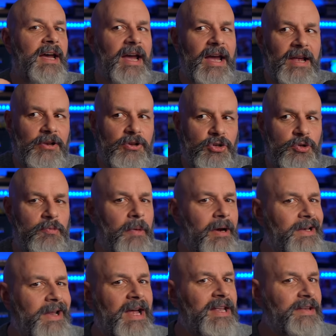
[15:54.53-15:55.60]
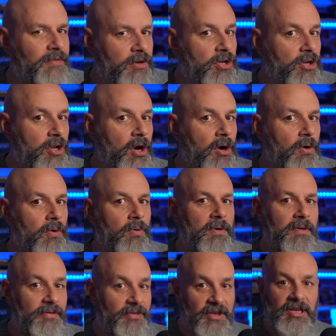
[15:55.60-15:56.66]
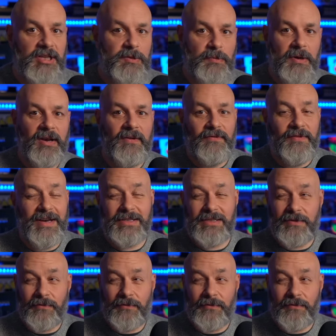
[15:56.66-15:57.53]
and you might not even know that it's been fixed.